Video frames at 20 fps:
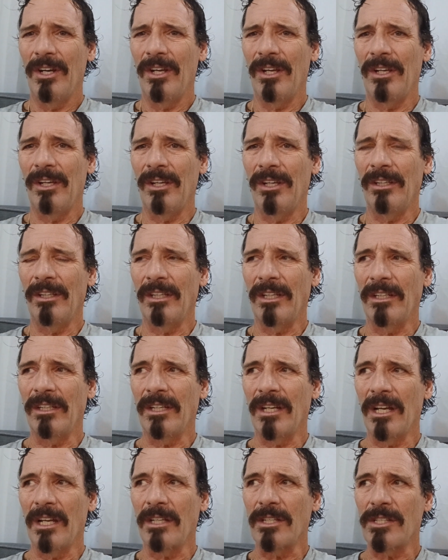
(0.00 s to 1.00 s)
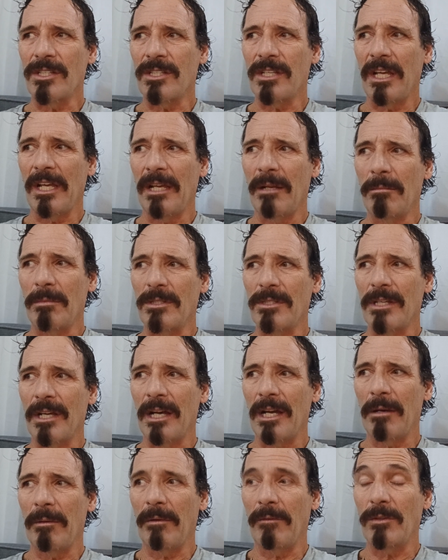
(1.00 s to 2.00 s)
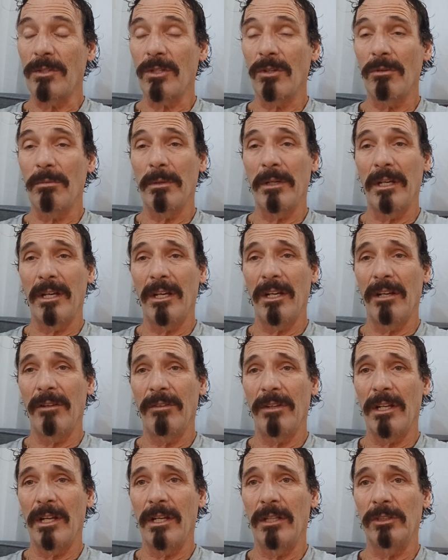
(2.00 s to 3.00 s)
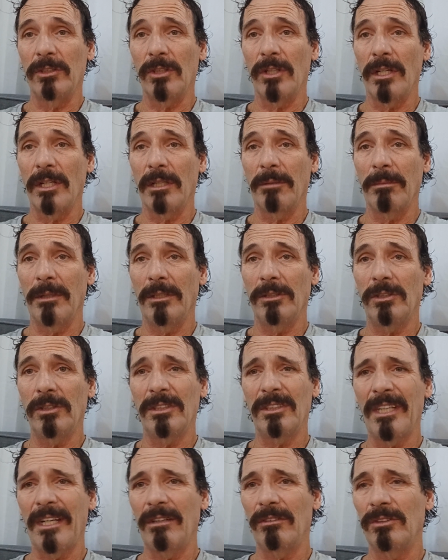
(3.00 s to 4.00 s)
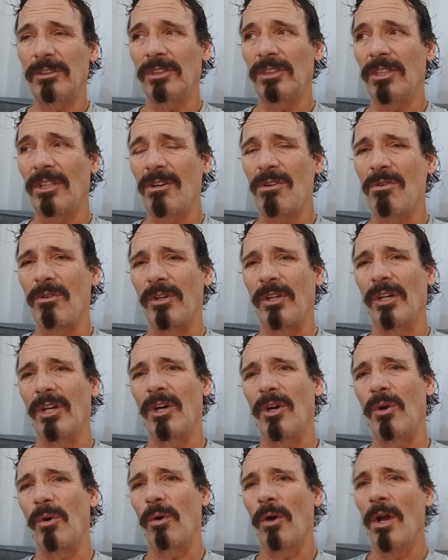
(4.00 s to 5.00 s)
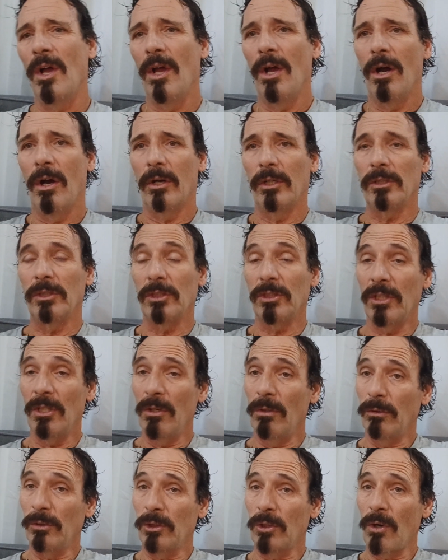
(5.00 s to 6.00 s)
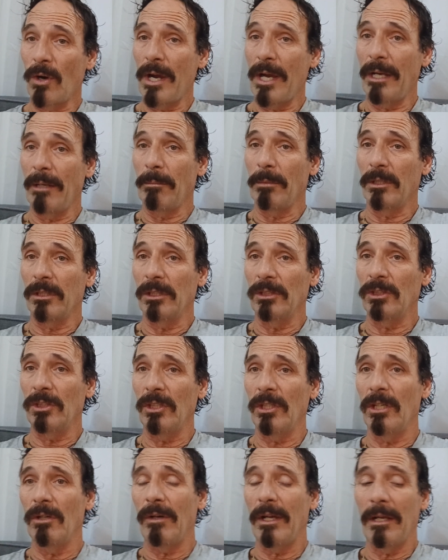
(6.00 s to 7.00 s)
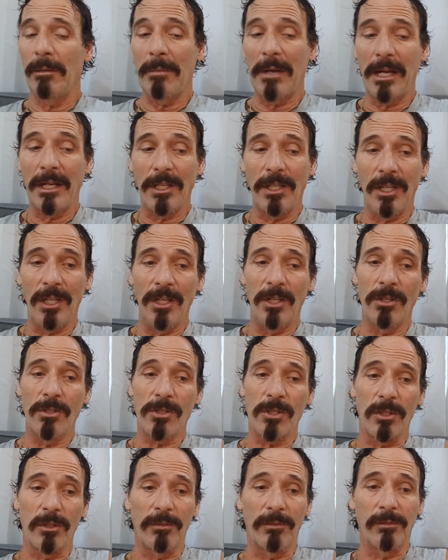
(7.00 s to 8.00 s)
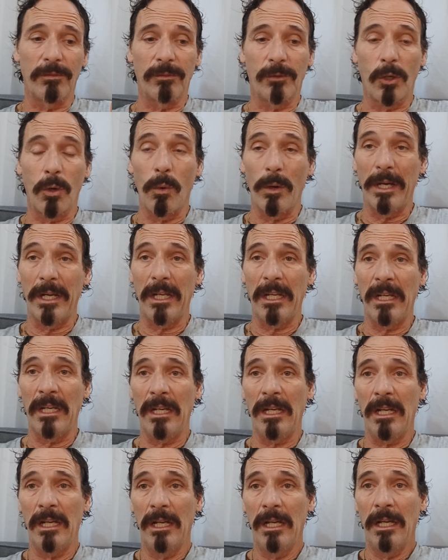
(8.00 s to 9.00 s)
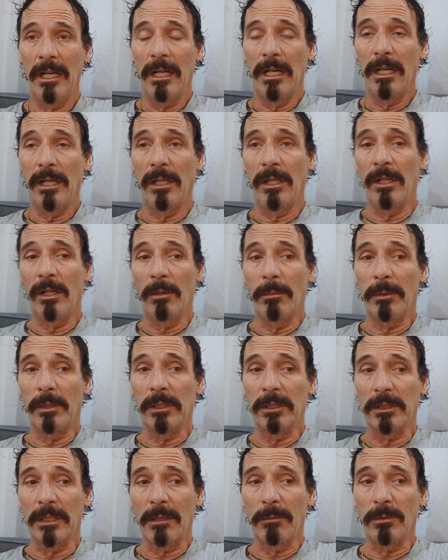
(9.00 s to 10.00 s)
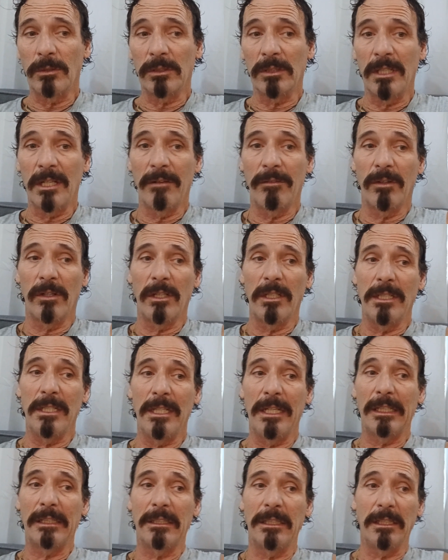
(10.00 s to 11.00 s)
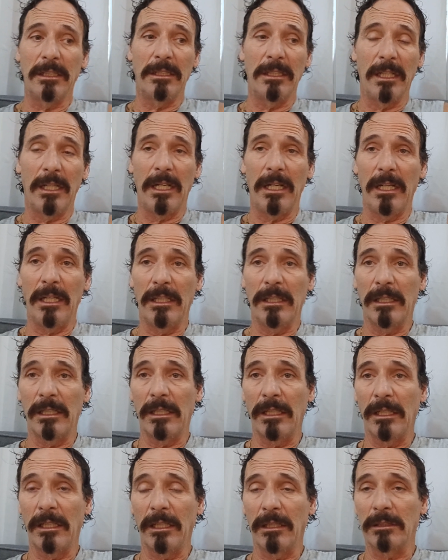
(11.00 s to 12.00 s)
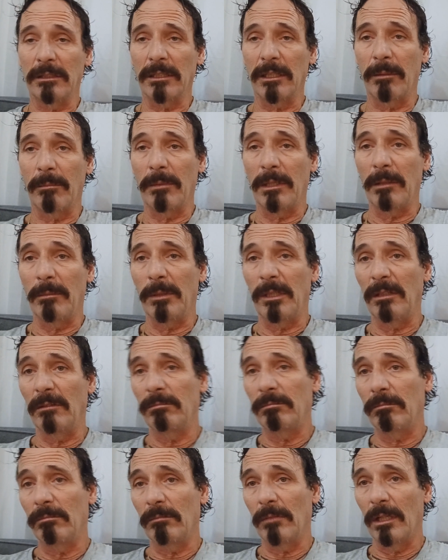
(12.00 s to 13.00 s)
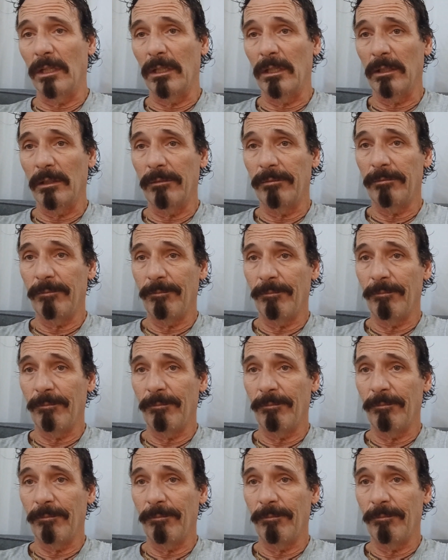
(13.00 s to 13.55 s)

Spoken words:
and kind of stand beside them. If it's going to be a hell of a lot of drinking, man, just don't go. Or just don't drink. Because, in my years of quitting, because I was never addicted to anything except maybe love,